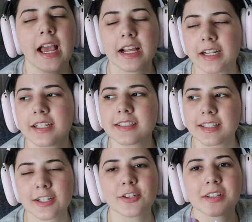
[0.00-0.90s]
And it is
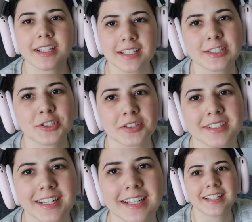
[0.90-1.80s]
literally Easter
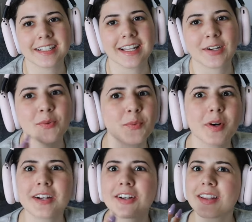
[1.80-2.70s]
today. Like,
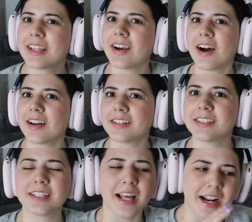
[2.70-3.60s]
what are the
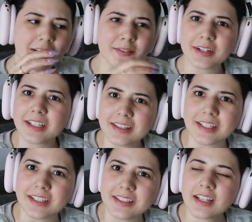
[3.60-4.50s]
odds that I read
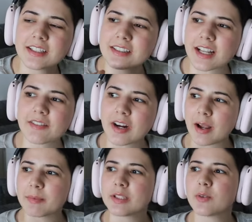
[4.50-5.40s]
this? Does that ever
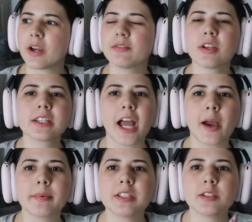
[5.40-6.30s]
happen to you? I feel like that
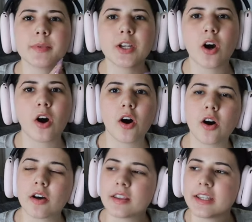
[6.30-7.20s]
happens to me
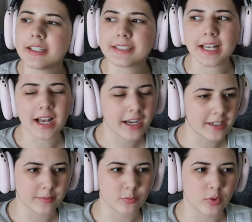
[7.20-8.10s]
all the
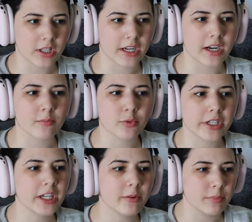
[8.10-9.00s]
time, where like I'm
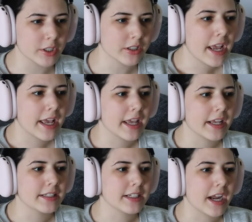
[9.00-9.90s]
reading a book
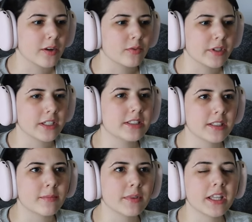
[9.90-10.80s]
and I read
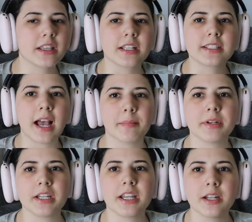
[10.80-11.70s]
something that's
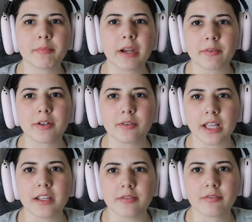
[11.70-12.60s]
happening in my real
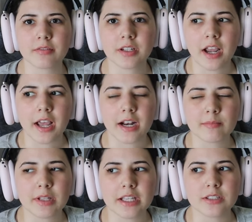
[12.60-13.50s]
life. And
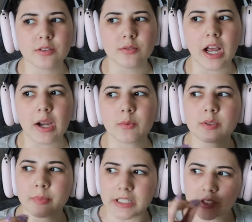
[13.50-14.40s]
I'm like, dude, I
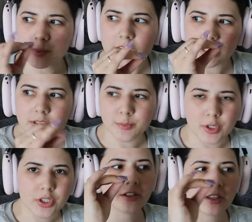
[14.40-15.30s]
was meant to read this
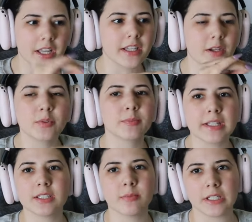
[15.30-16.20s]
book. Like, it was
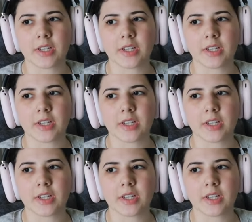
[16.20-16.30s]
meant to be.